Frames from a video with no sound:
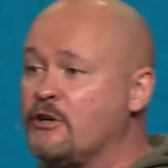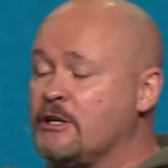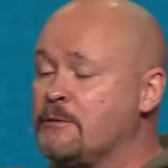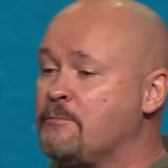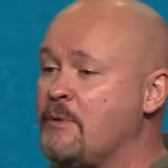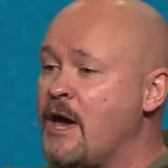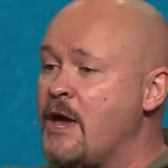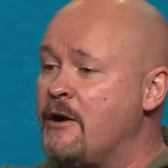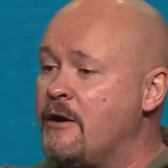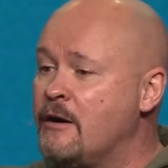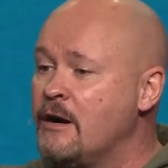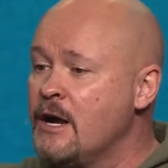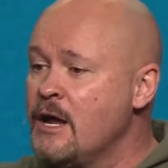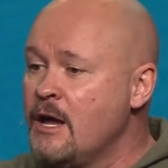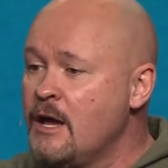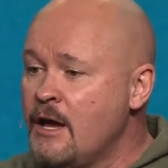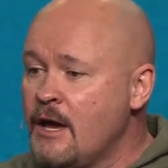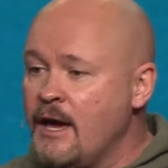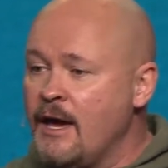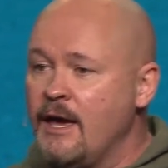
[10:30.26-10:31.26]
get better.
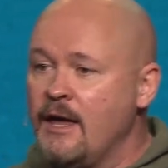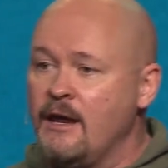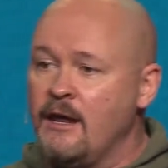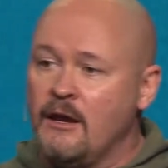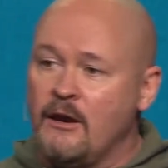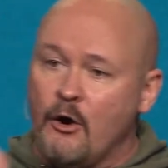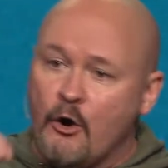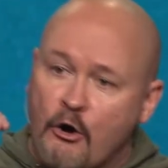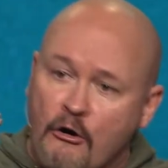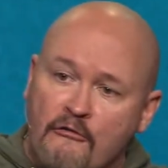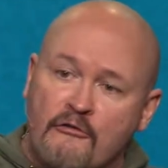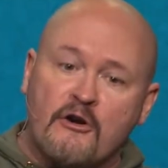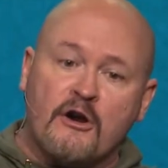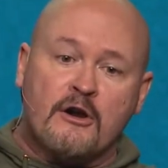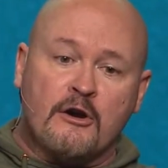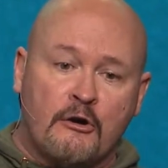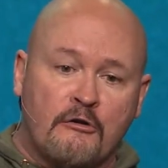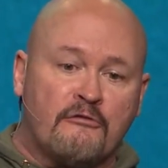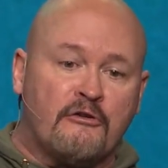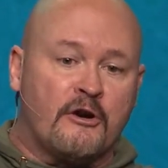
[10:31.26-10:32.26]
And over
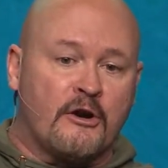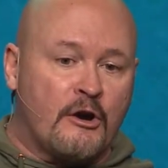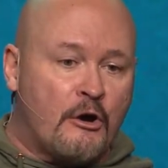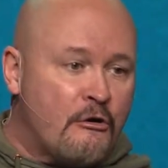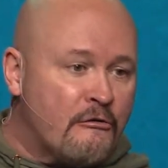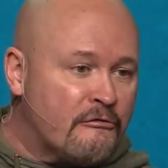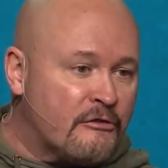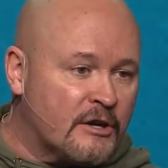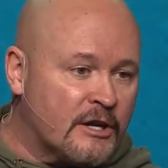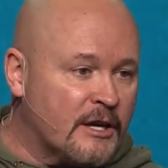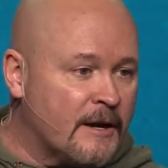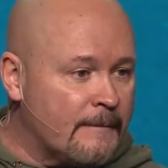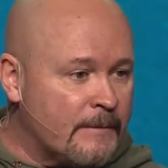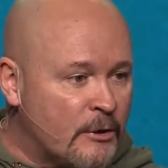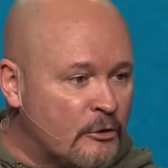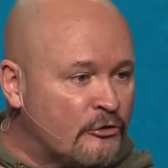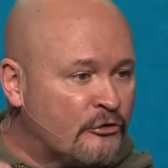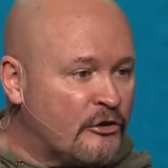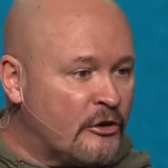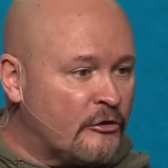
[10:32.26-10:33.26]
and over and over again,
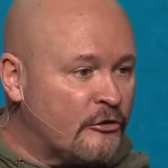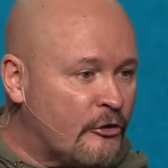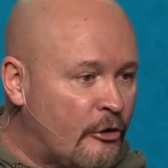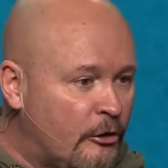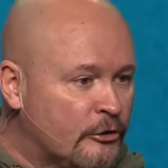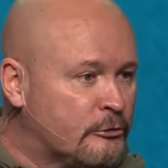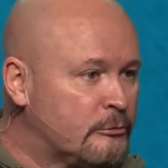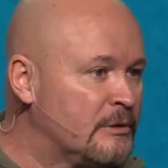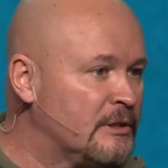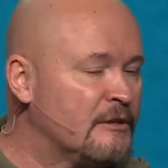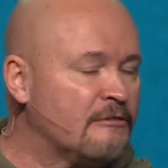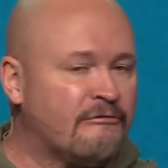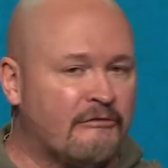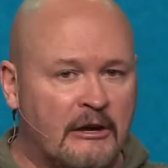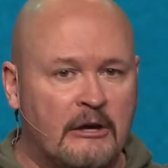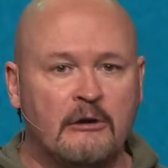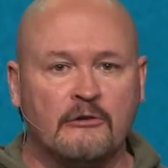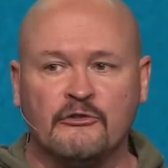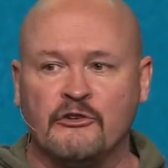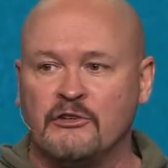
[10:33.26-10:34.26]
those things ultimately
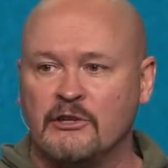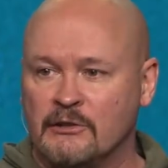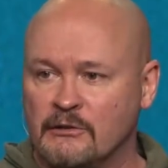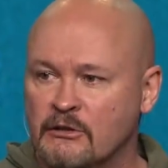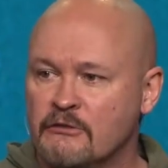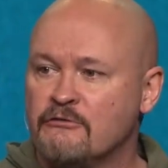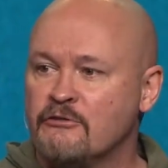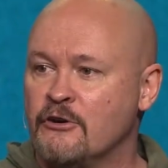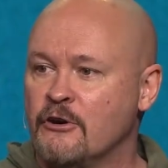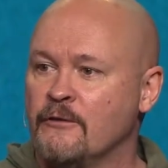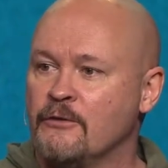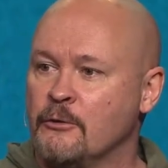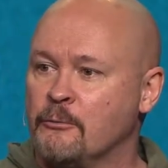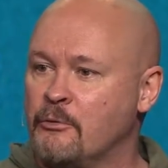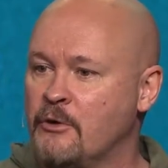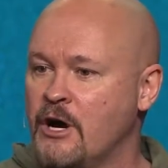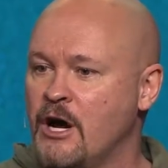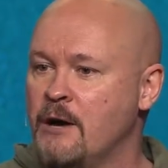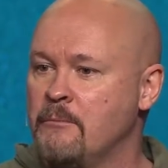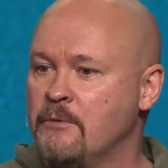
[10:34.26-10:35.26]
fail to deliver on the
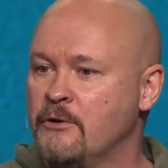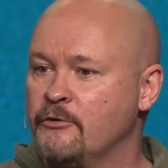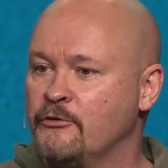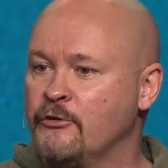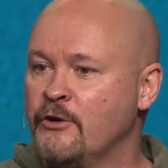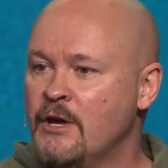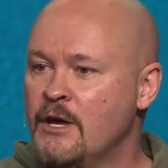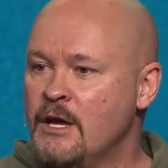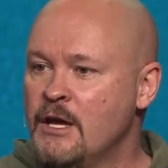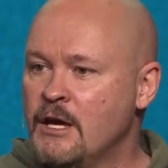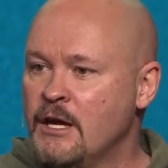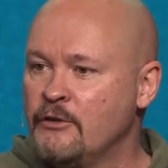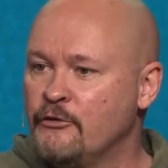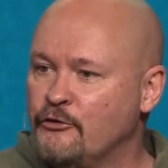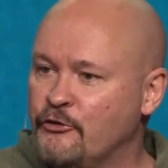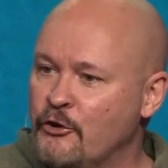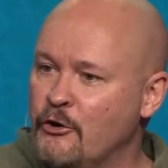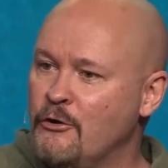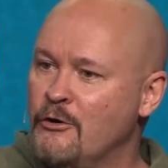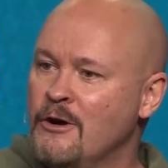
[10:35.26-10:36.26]
promise. And
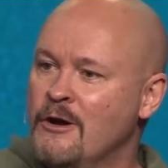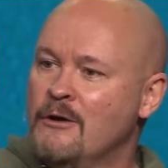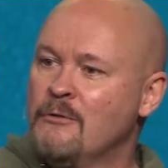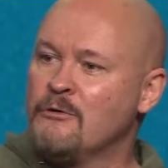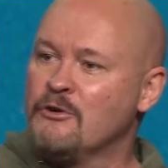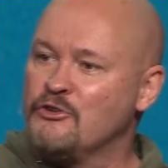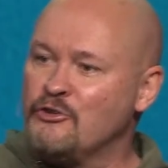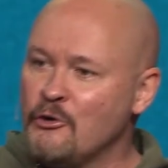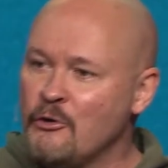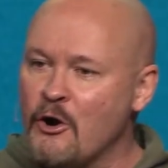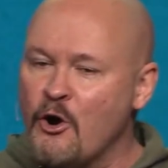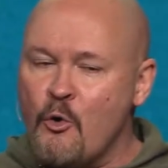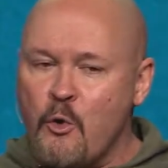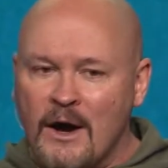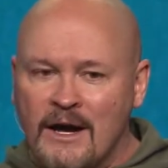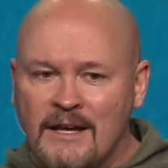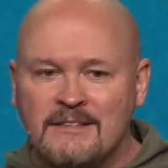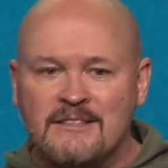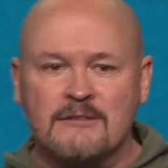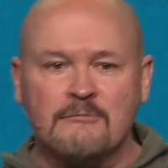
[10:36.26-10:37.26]
so we're so
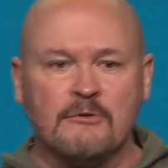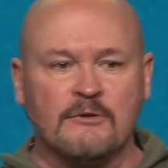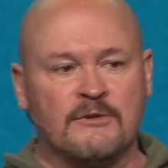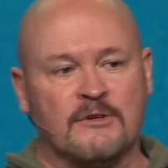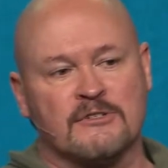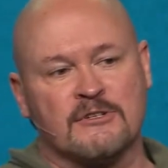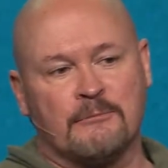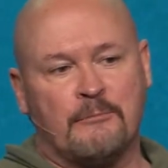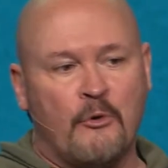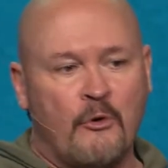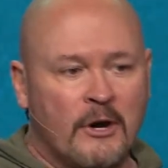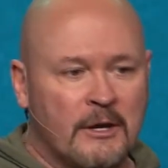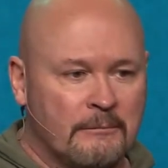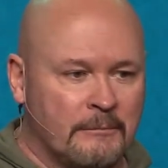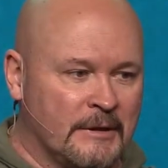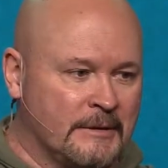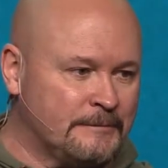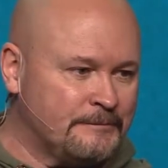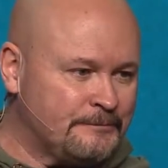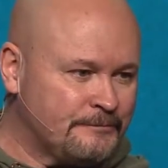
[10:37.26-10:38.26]
acquainted with
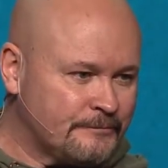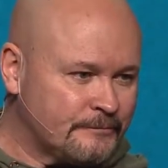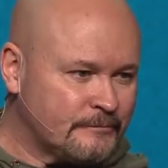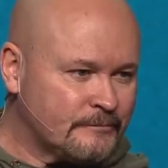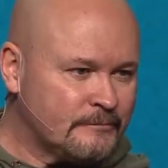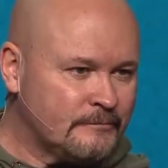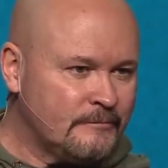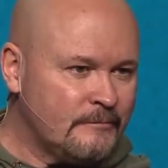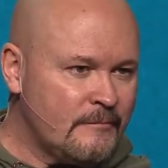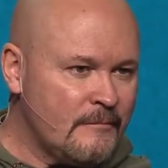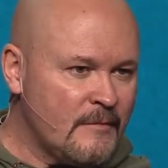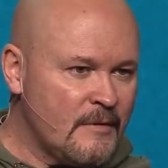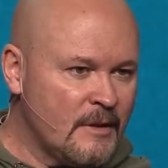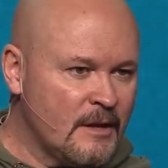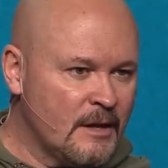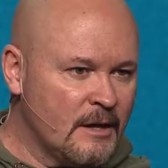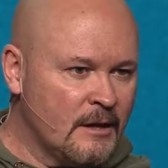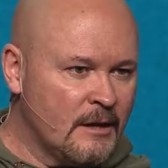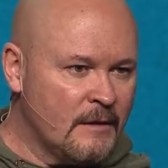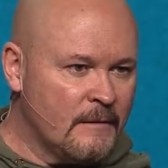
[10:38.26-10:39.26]
disappointment
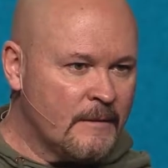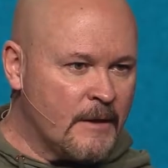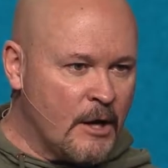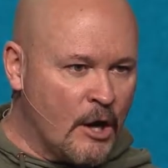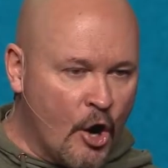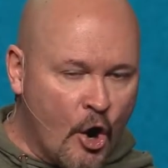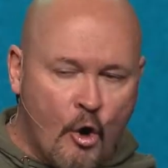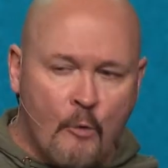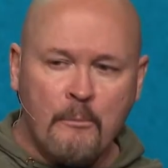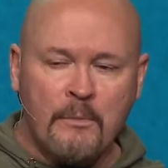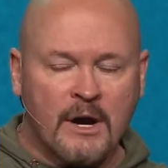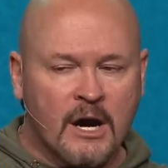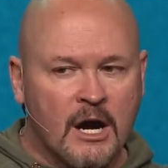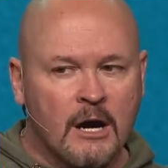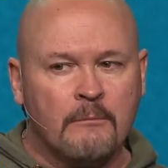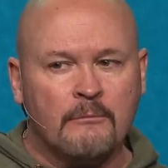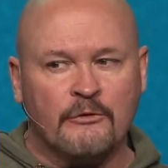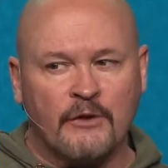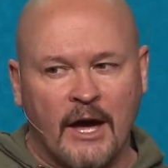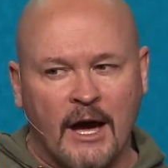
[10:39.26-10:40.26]
that hope
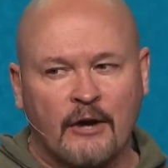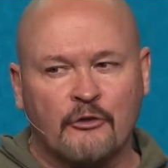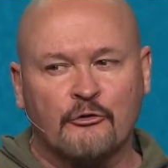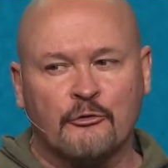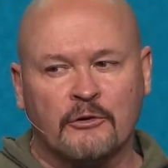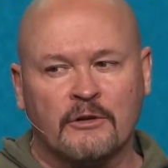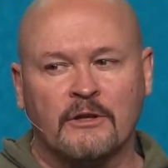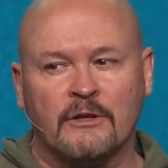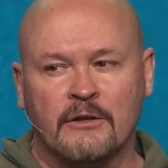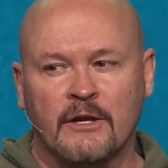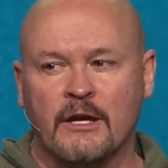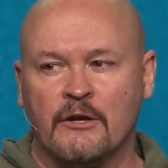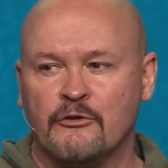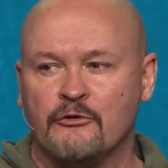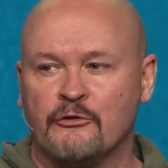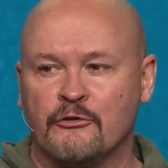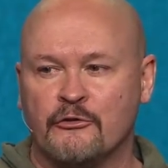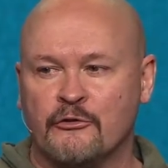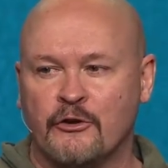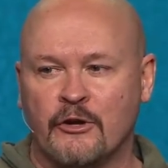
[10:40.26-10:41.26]
becomes actually a
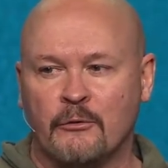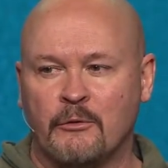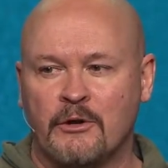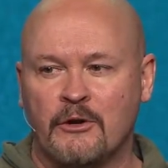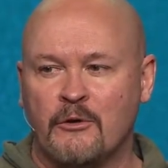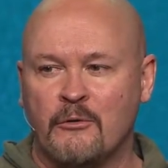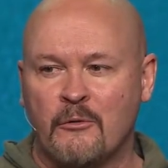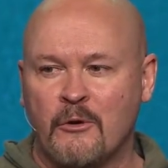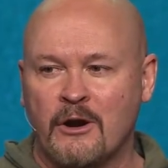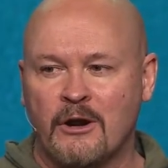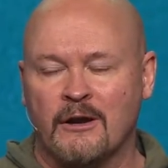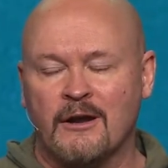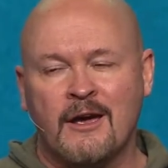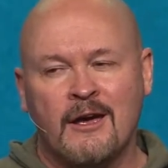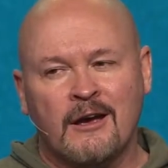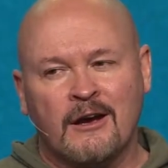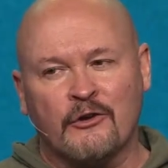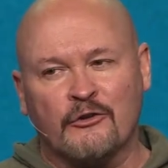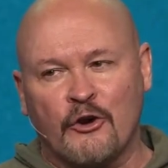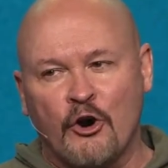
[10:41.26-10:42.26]
dangerous thing. We don't want it
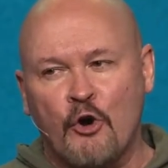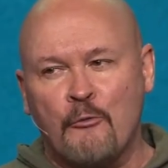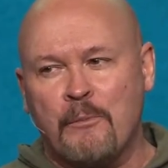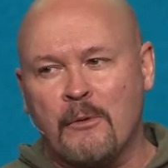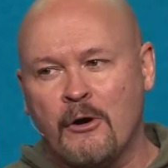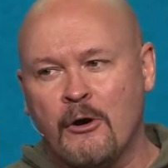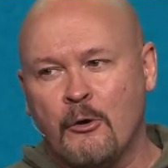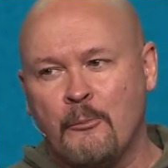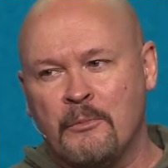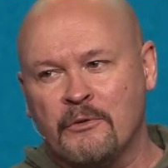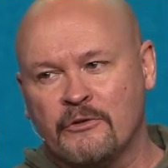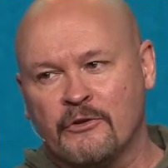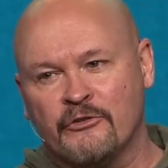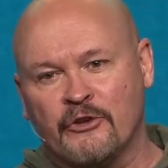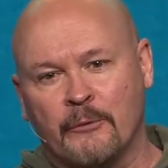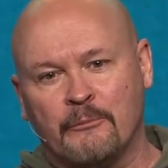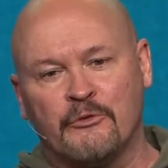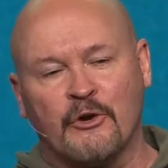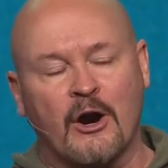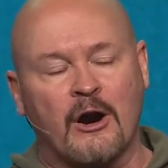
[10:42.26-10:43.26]
because hope opens us
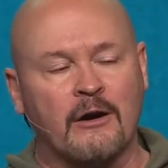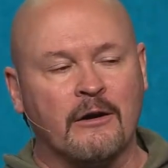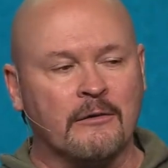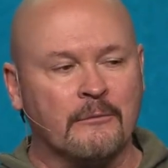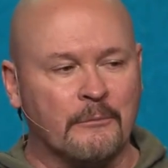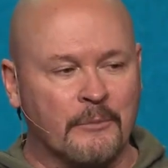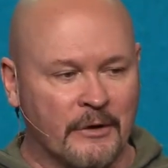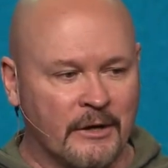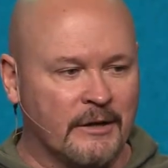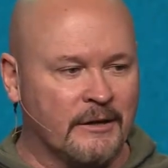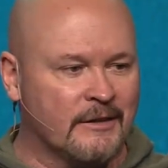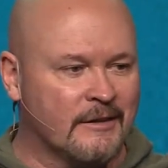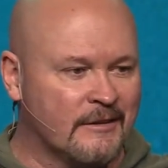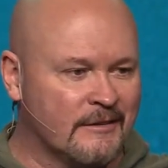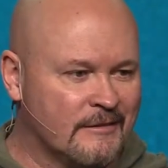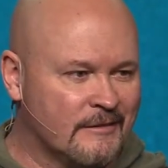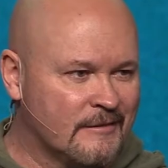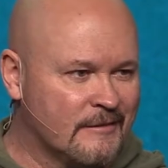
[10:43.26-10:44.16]
up to heartbreak.